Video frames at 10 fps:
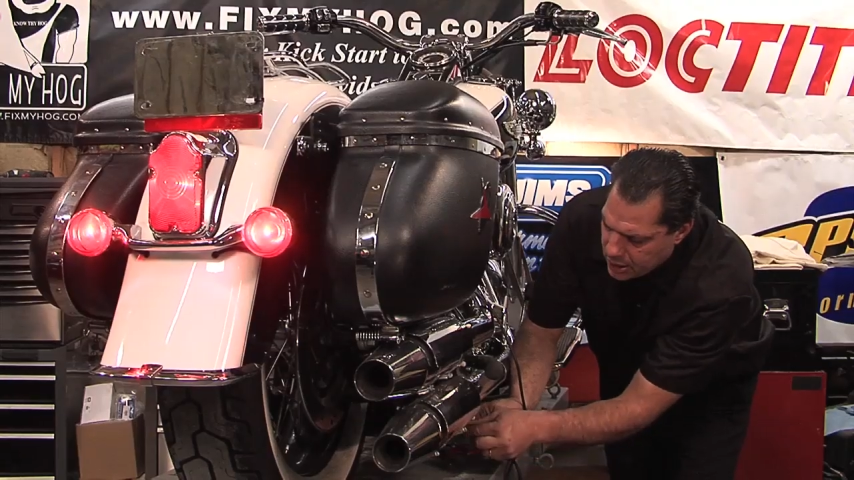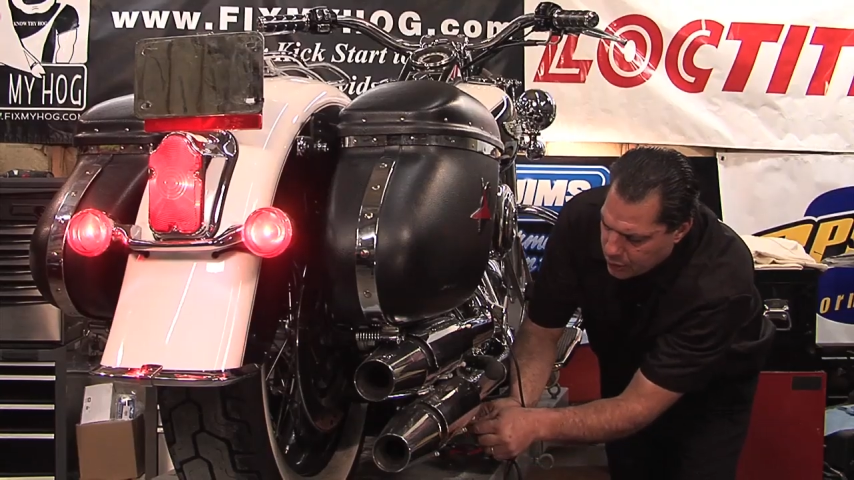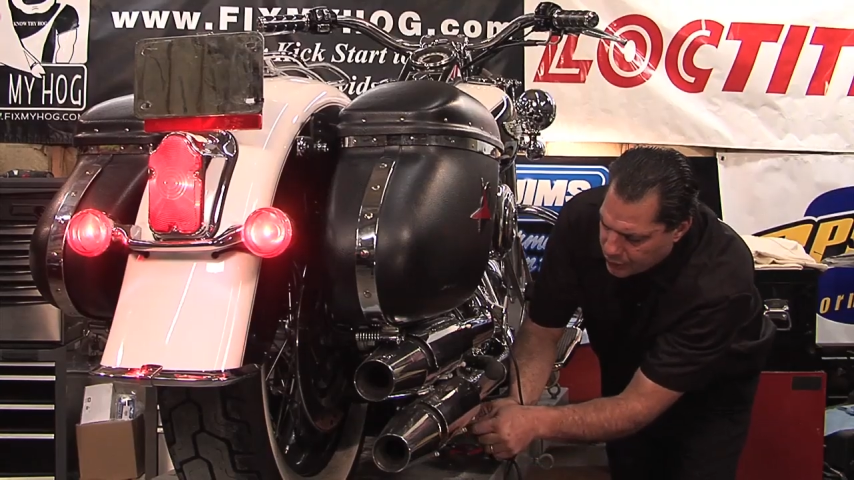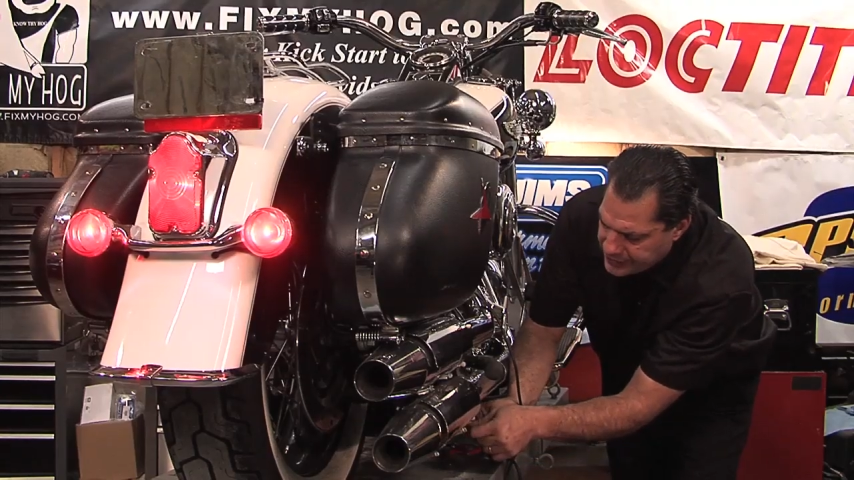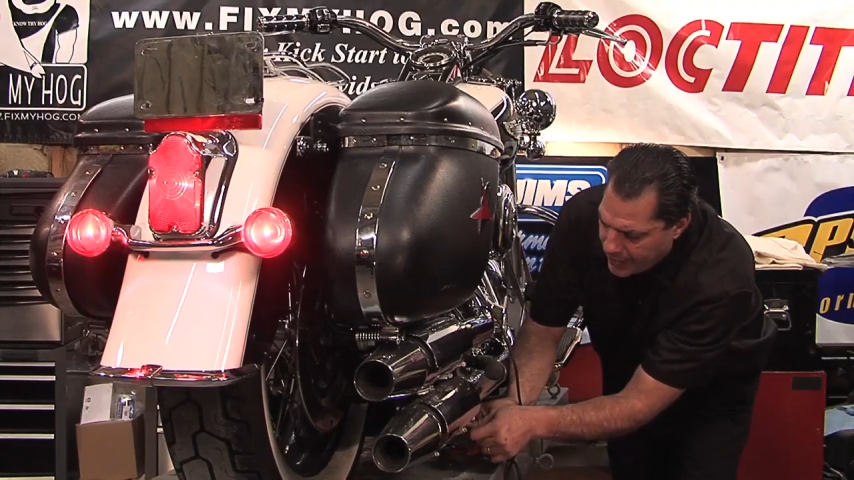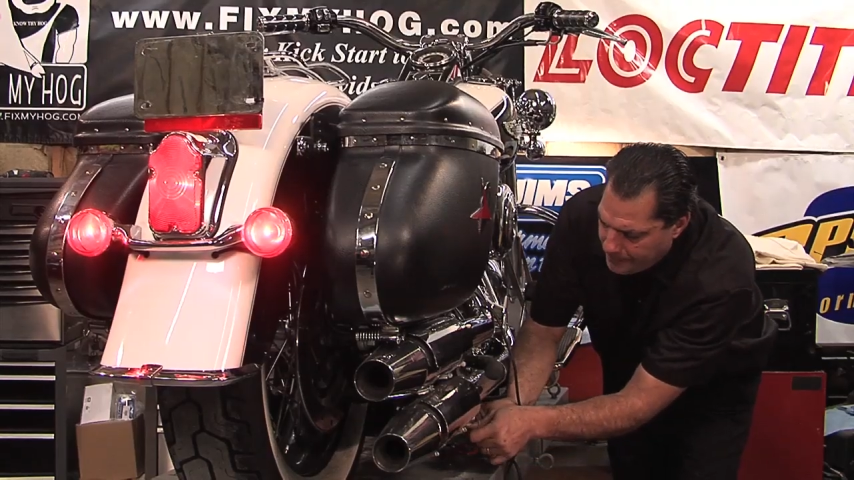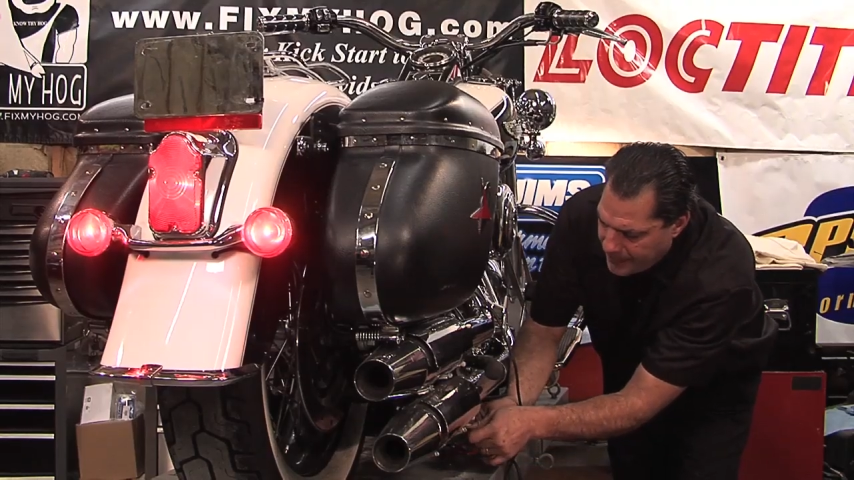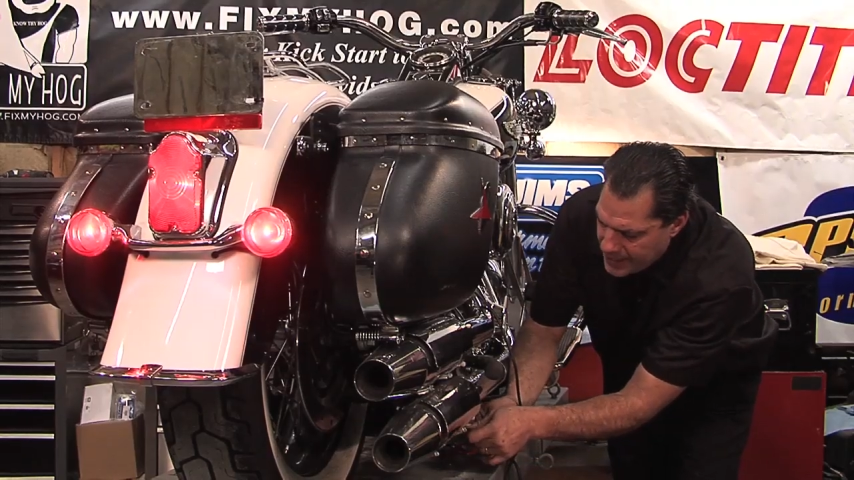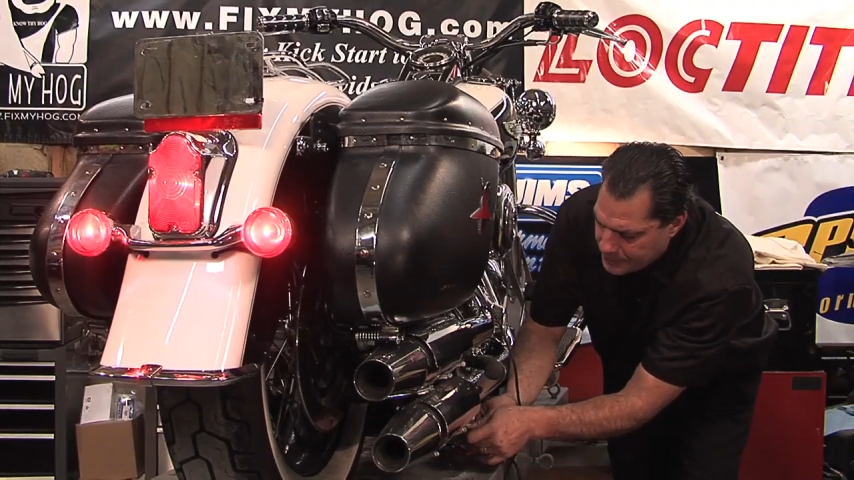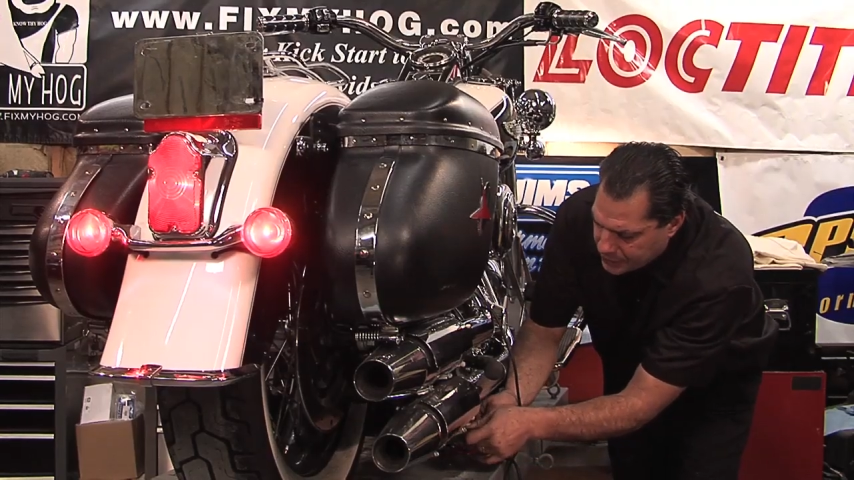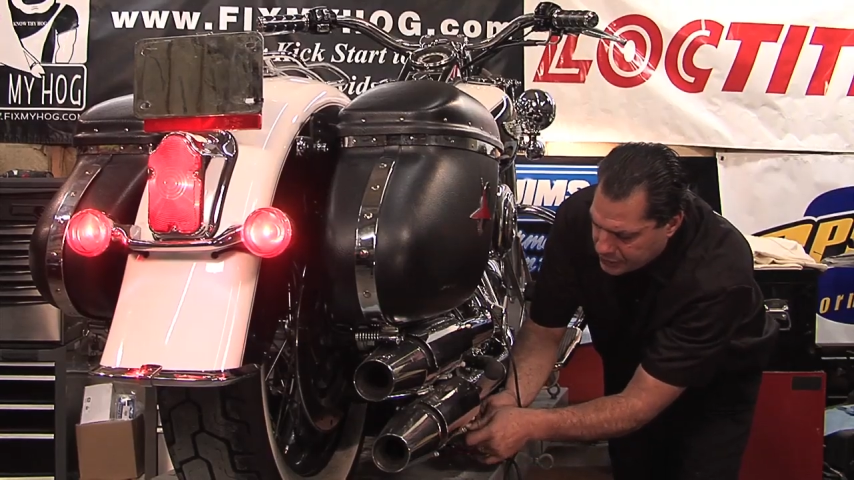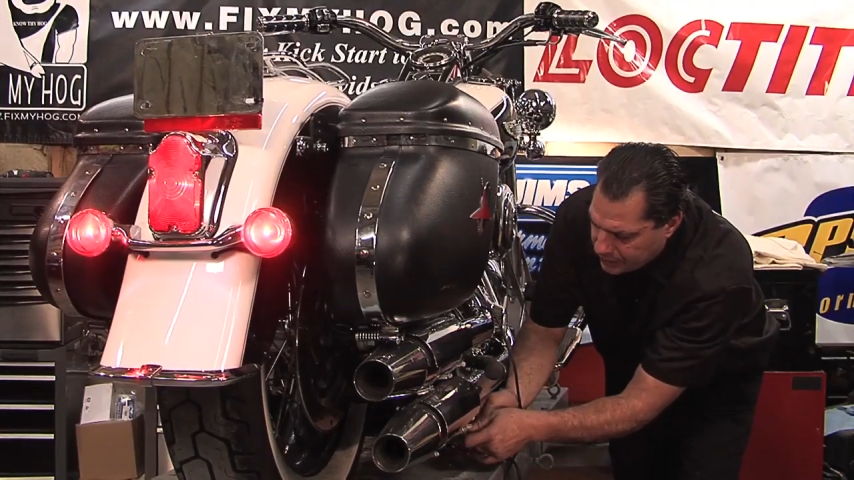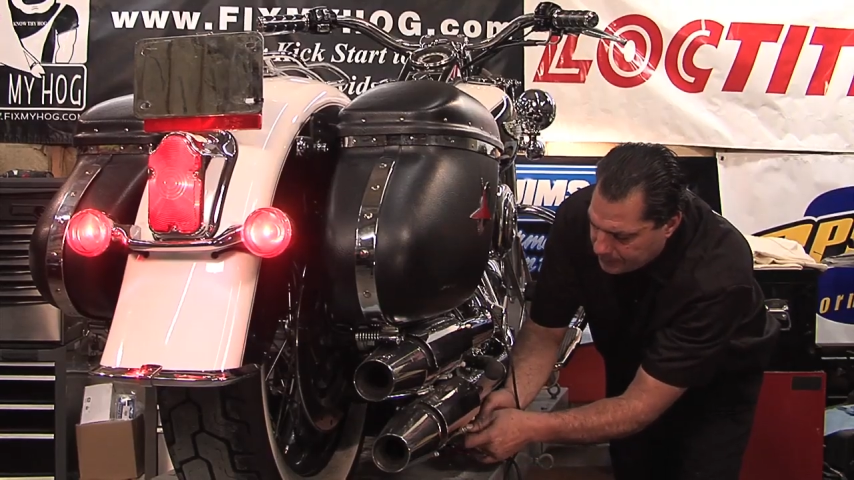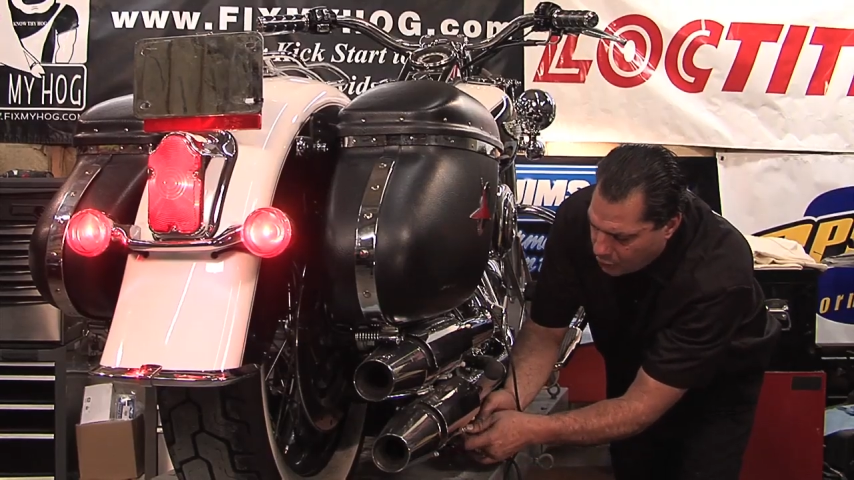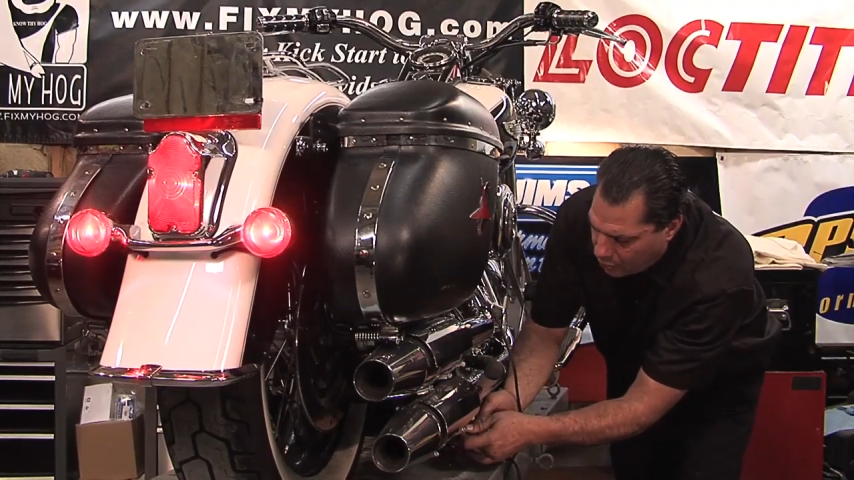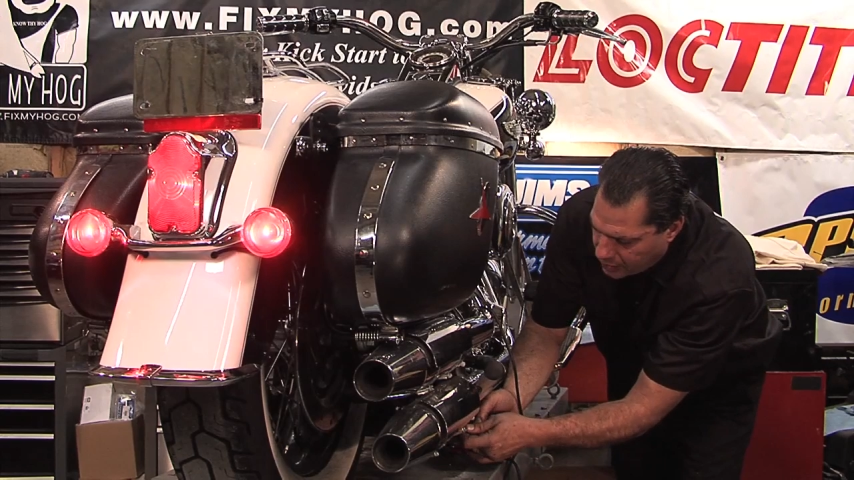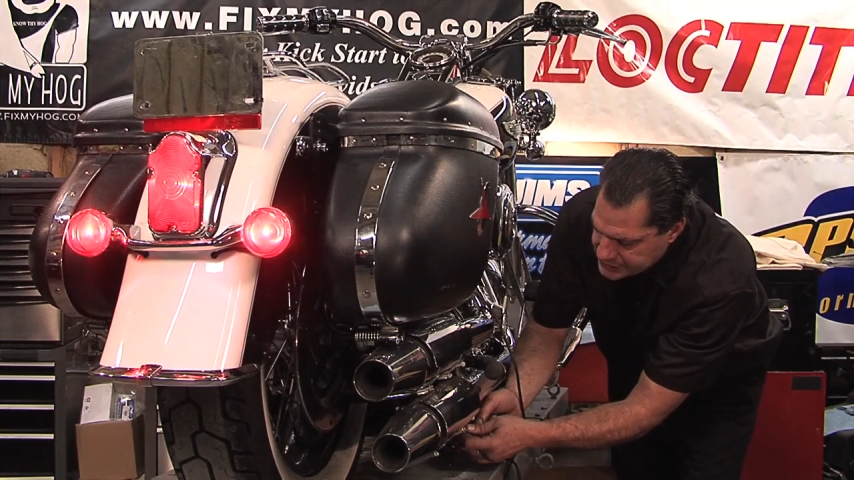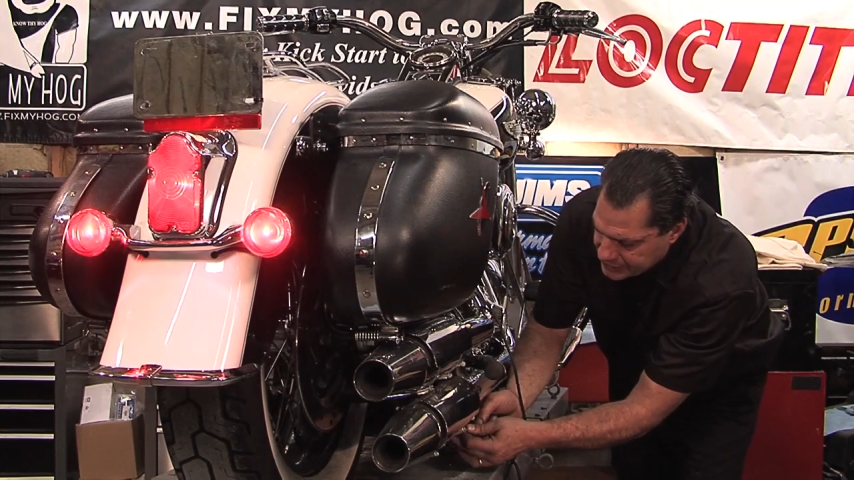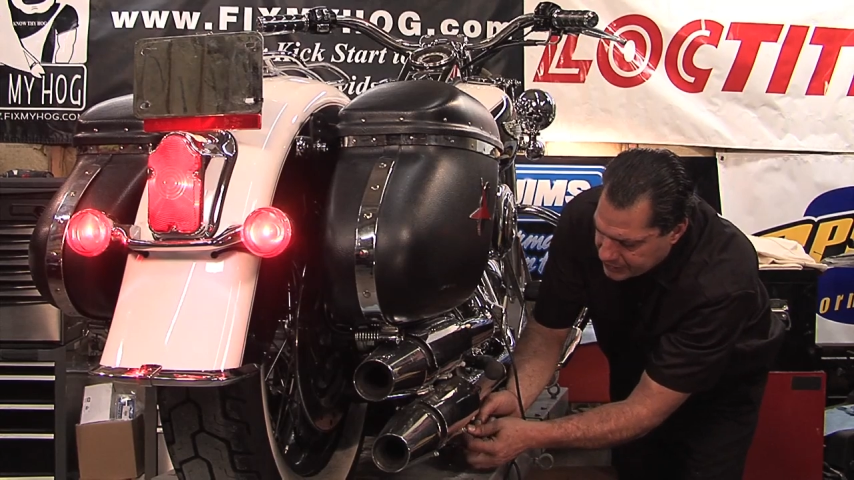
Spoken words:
With that paper clip causing